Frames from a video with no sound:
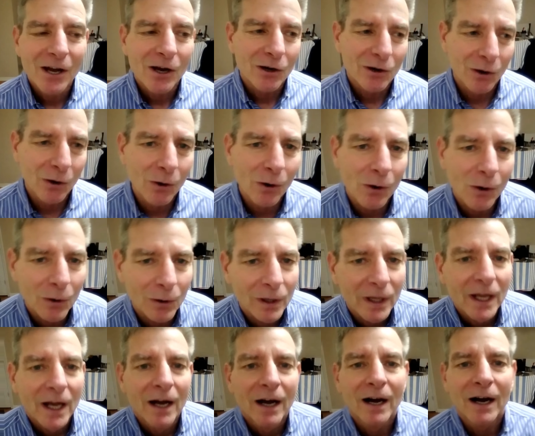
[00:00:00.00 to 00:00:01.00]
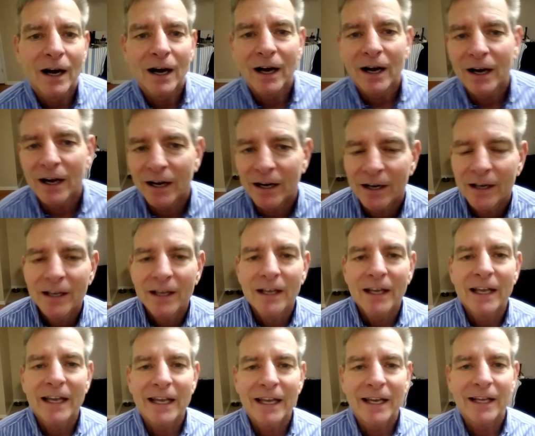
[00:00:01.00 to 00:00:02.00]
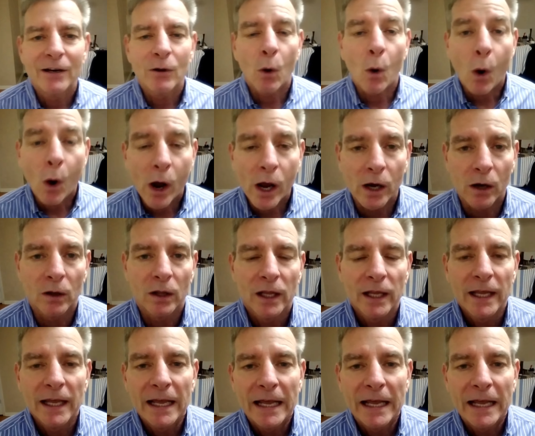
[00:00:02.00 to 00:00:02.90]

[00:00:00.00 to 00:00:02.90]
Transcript: coal and oil.